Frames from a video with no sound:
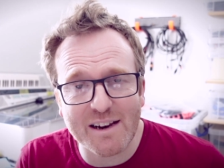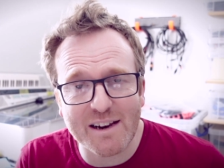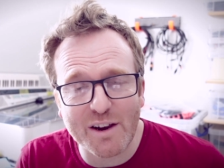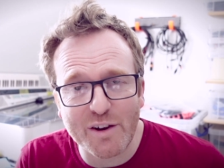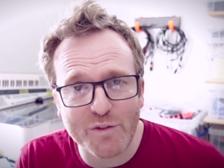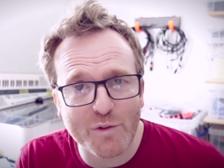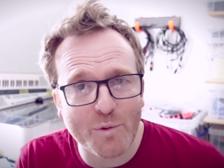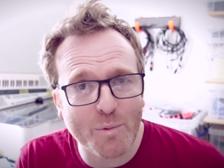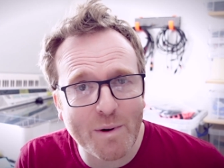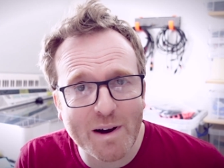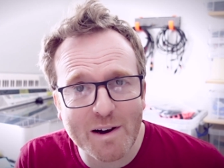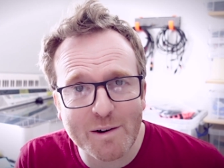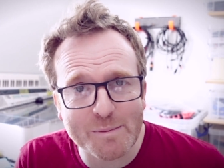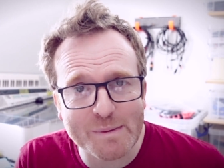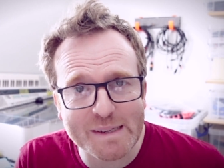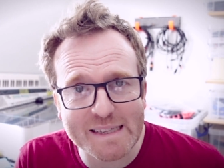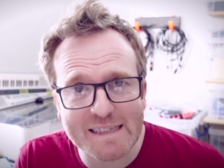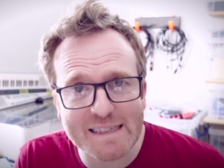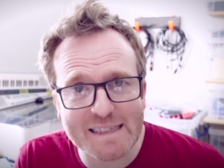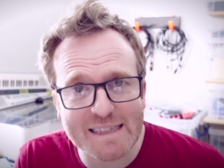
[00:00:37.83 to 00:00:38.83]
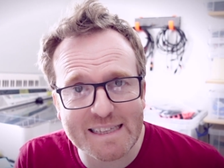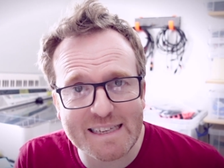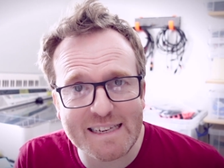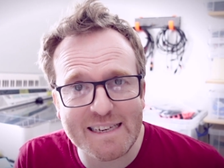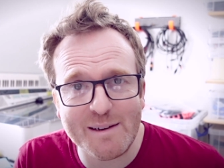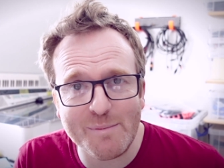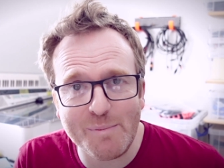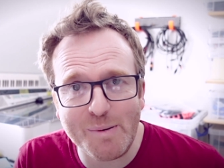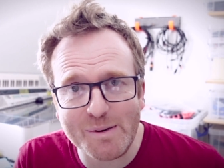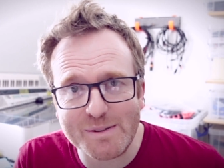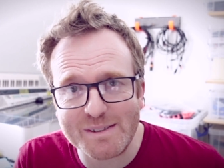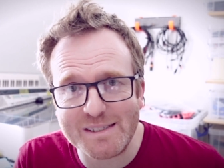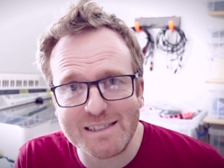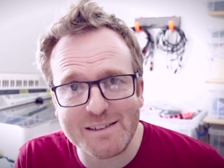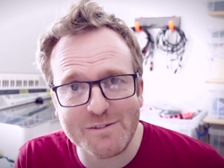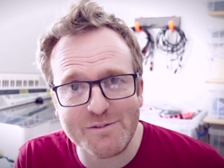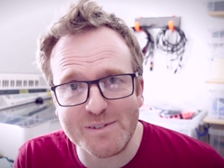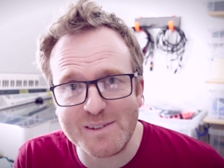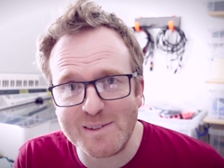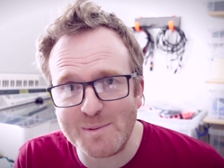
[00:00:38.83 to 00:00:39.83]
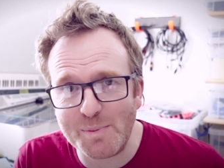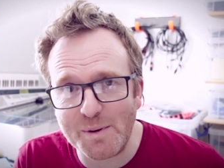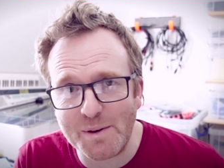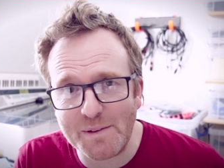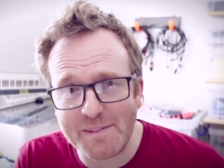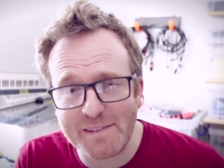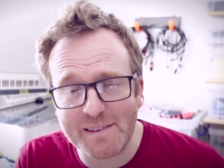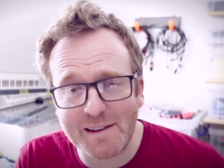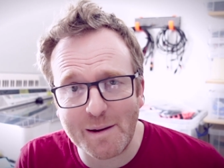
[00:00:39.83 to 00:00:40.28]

overwhelmingly positive response.